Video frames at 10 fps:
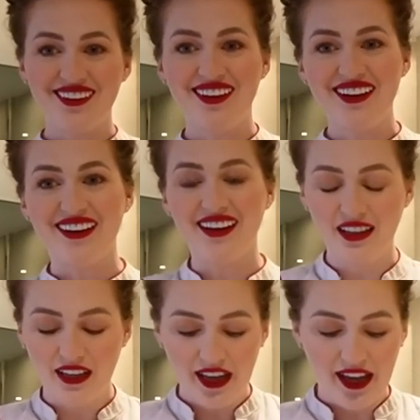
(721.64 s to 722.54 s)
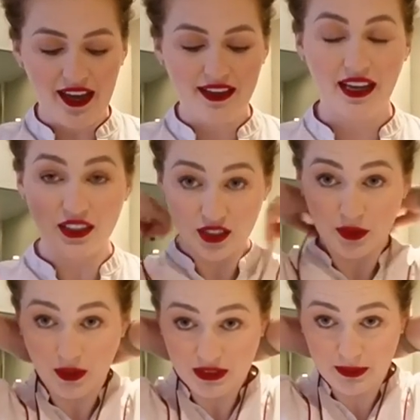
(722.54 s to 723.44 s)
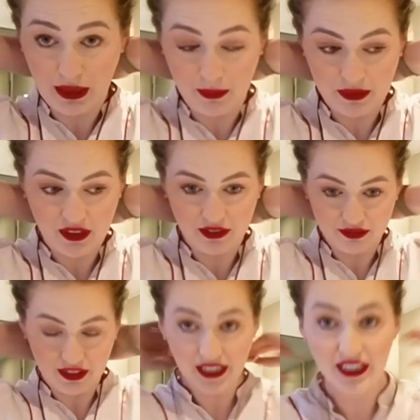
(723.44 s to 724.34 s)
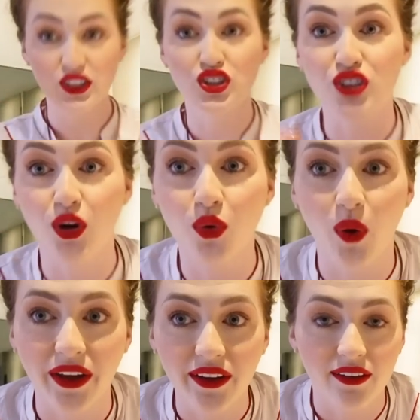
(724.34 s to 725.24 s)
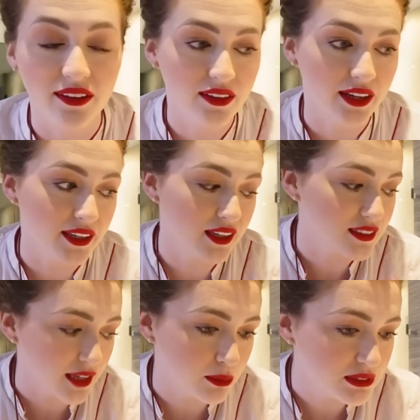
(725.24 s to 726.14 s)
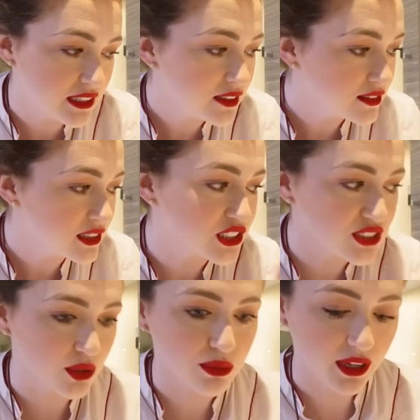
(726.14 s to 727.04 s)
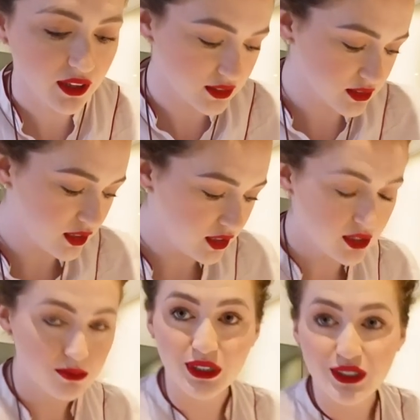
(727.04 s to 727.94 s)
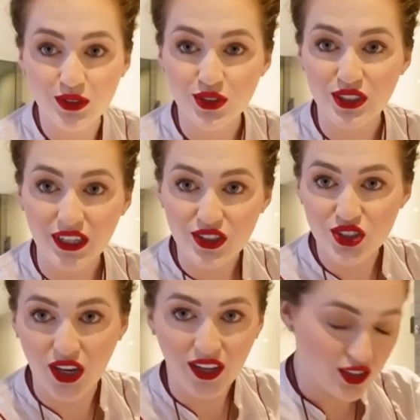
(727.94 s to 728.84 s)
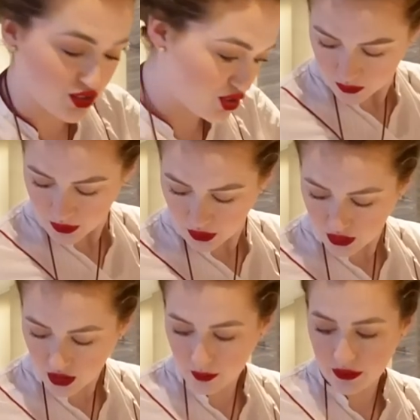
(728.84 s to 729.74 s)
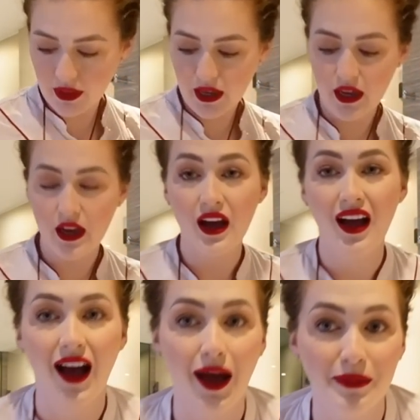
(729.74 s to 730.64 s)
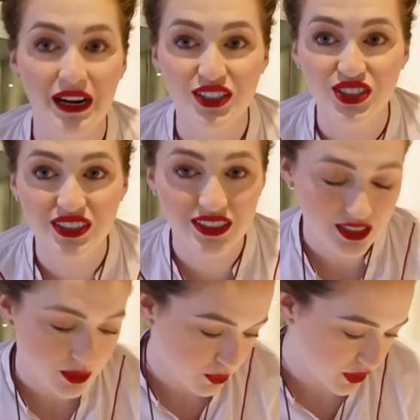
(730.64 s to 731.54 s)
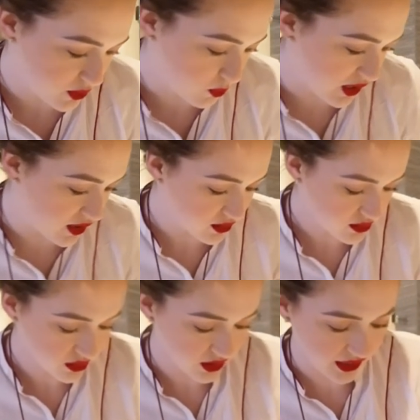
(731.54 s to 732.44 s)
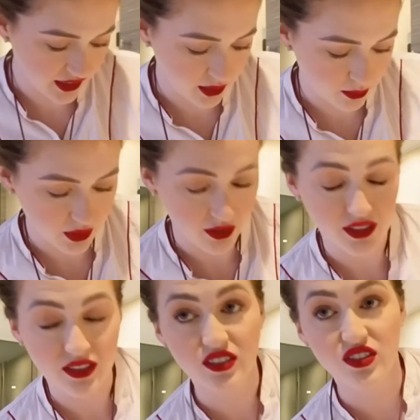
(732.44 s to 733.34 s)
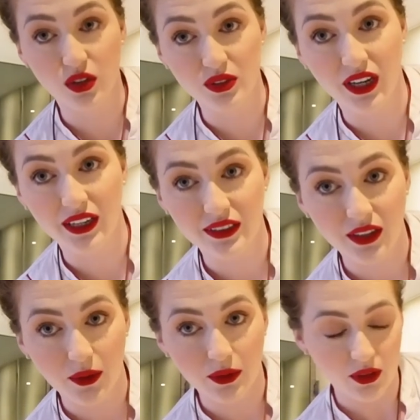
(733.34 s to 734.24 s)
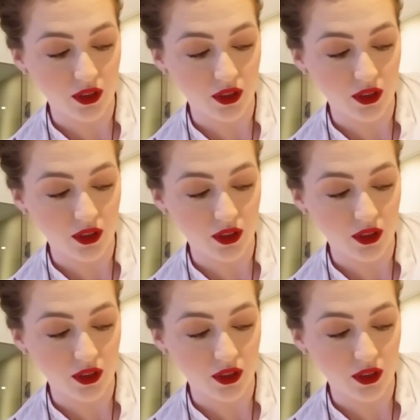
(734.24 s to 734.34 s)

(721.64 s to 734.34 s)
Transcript: Oh yeah, so we're going to Melbourne. The flight is so quiet. Like, it's empty. It's so nice. Makes such a nice change. We all go in there. I managed to sleep pretty well. I am so tired though.